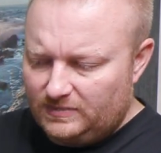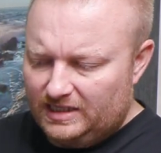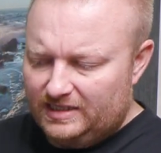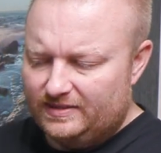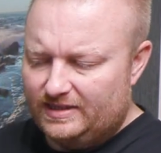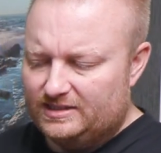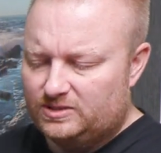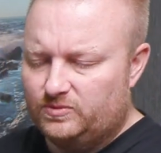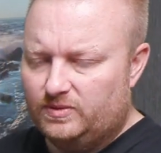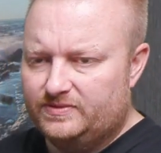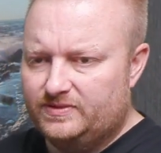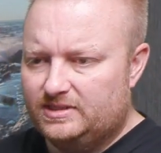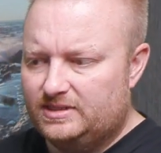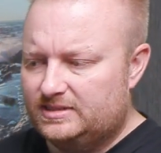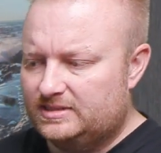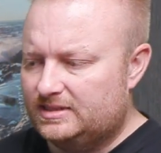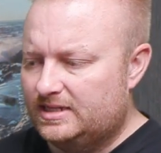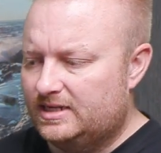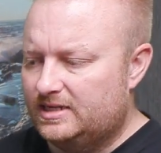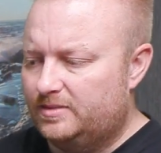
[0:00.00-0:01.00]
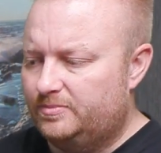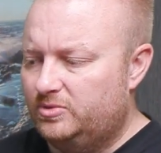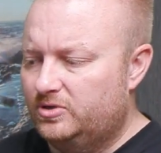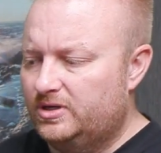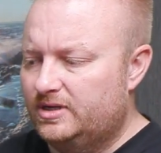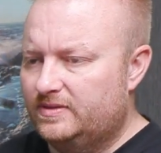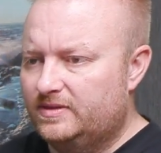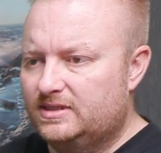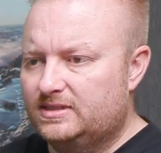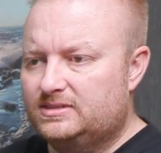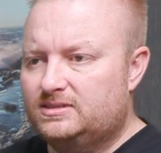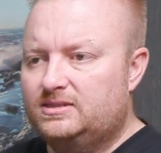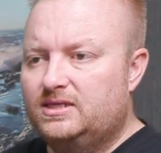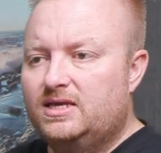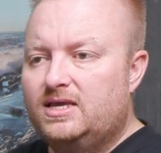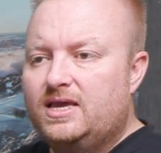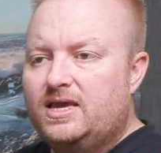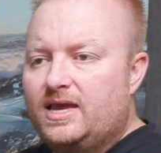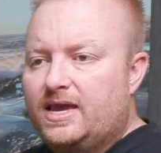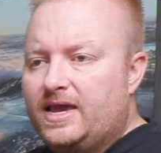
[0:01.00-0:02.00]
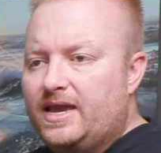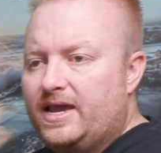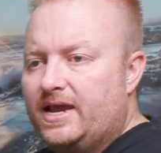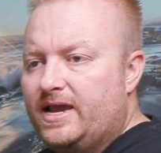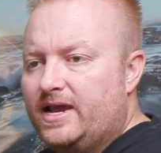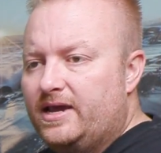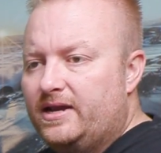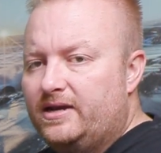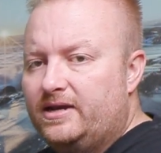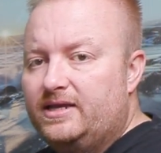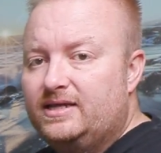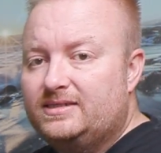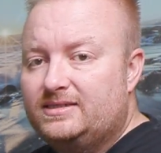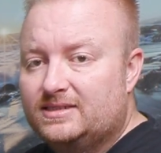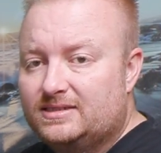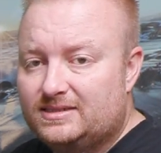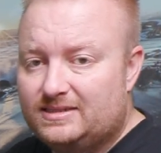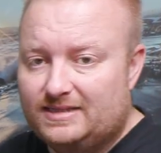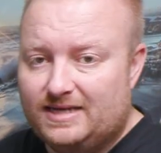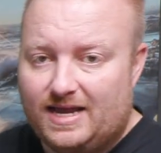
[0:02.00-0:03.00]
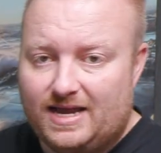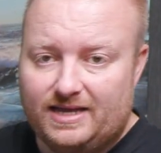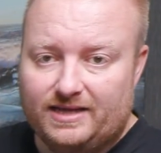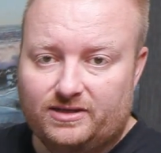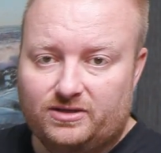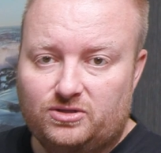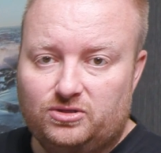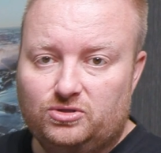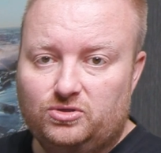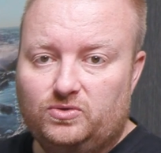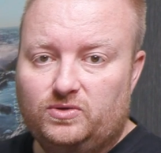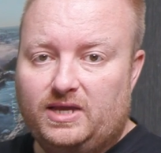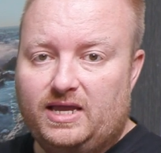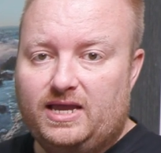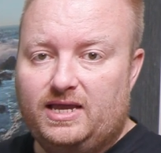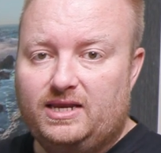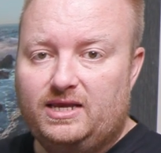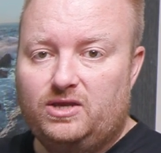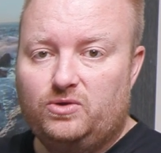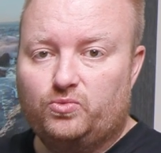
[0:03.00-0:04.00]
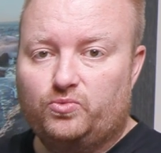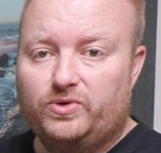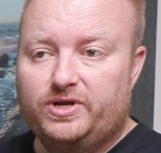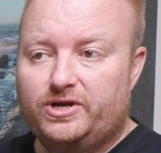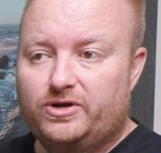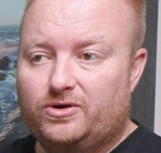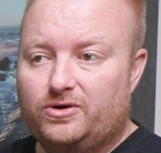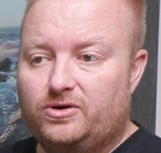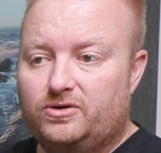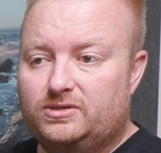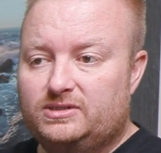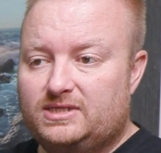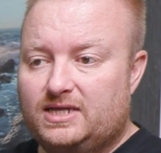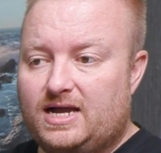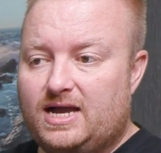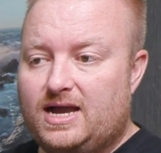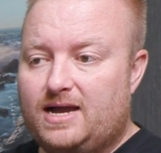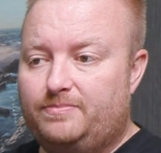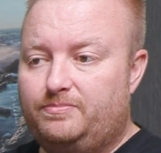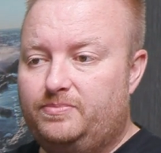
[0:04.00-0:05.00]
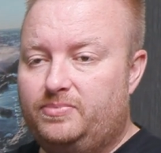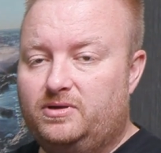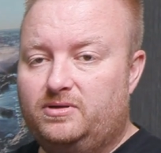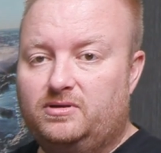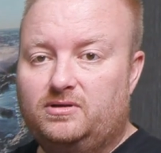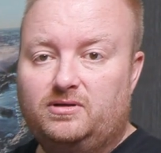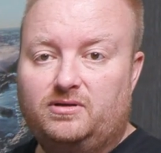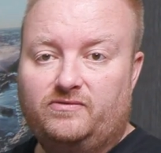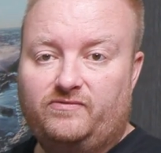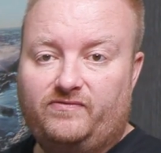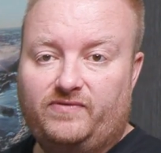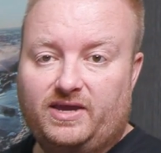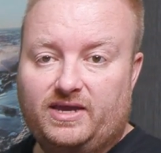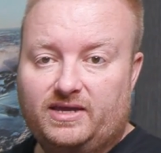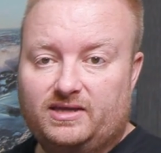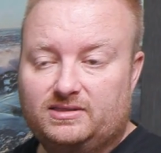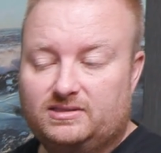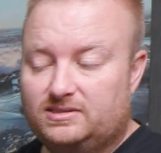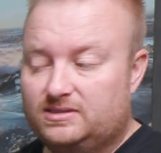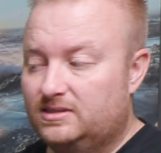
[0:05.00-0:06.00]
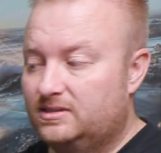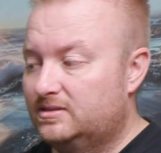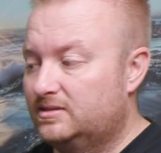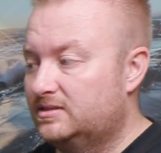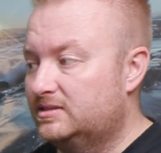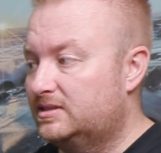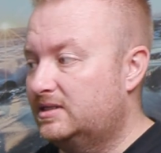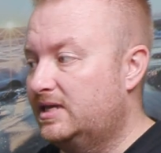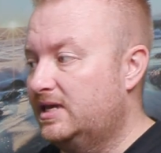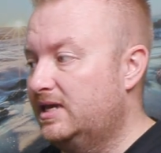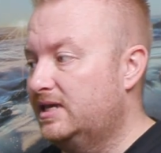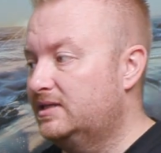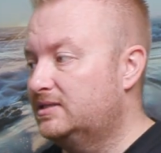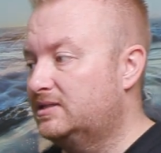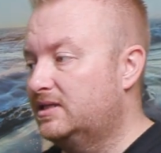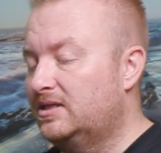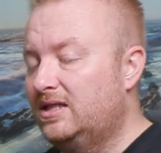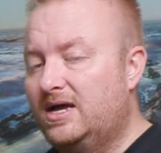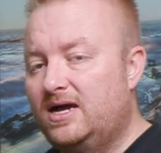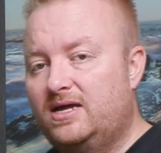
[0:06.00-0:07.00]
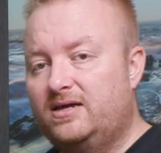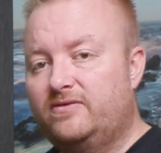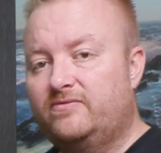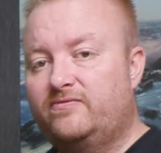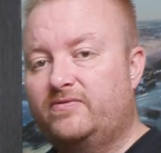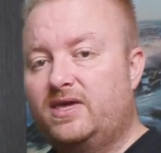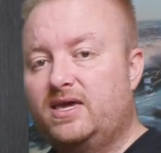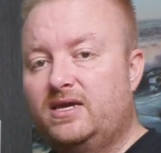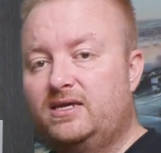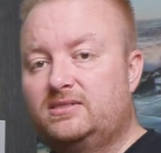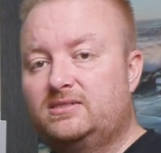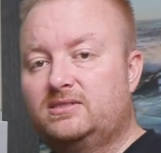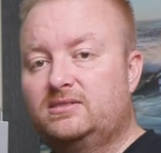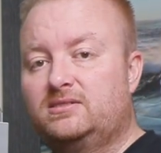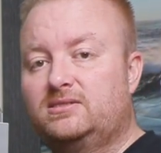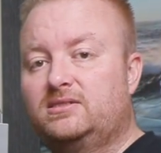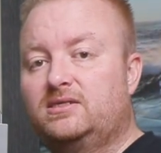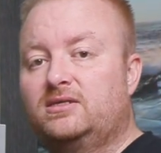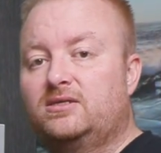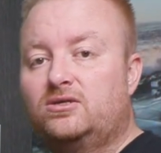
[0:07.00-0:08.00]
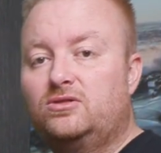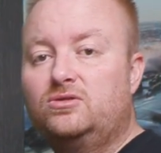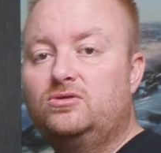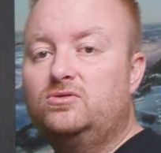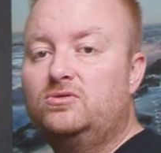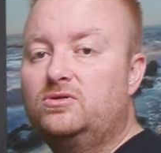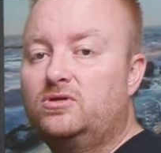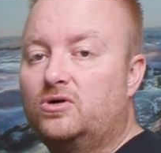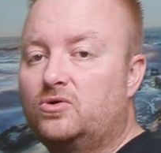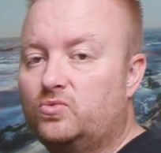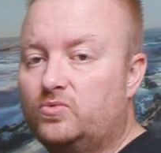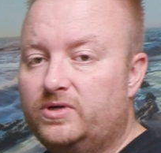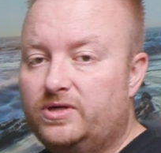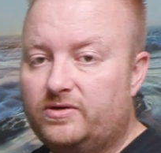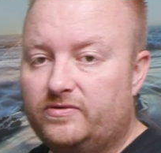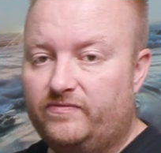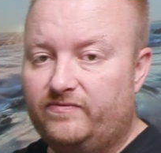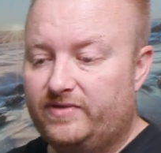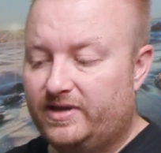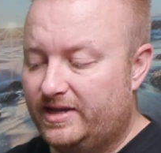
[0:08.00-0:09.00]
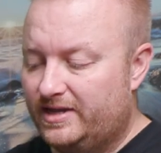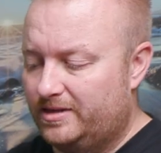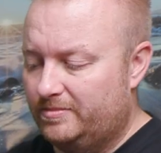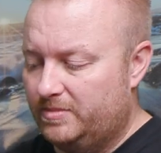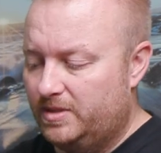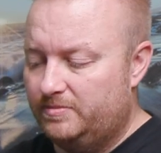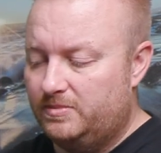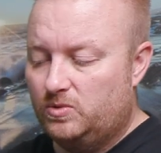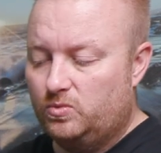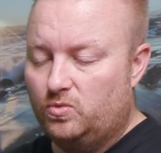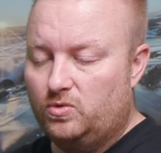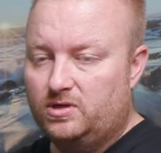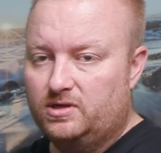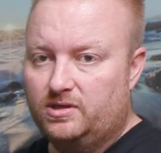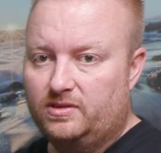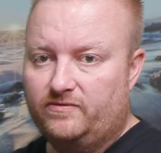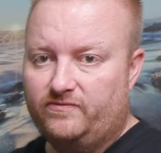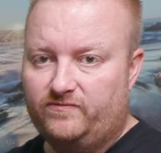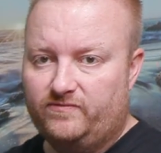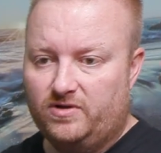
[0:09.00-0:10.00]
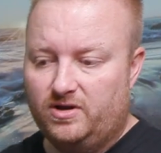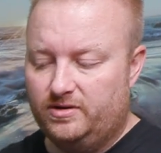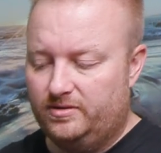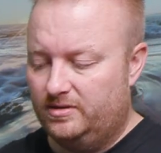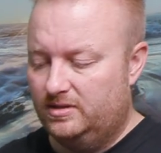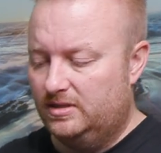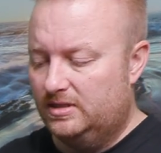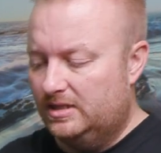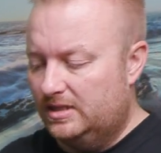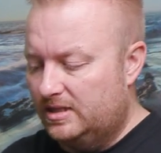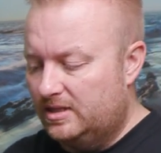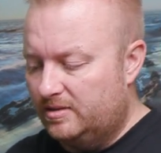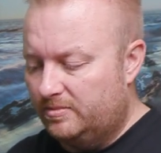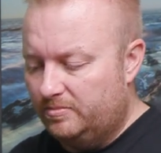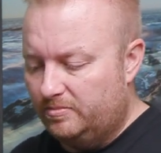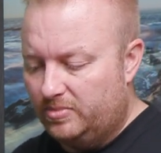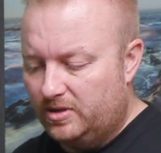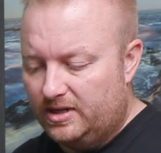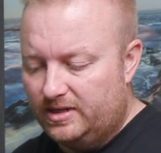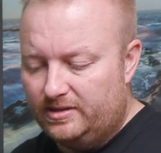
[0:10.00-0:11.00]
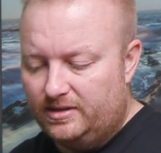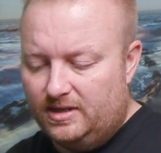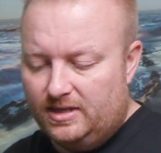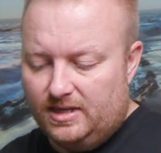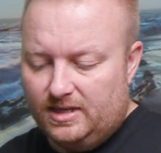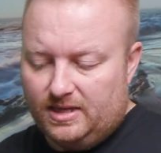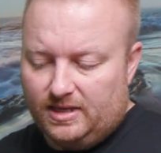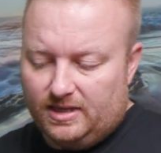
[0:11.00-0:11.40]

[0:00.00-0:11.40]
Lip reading: and that's what they decided to put in this. And it does not include any rear top fans in this case. A lot of cases include a rear fan and maybe one on the front, but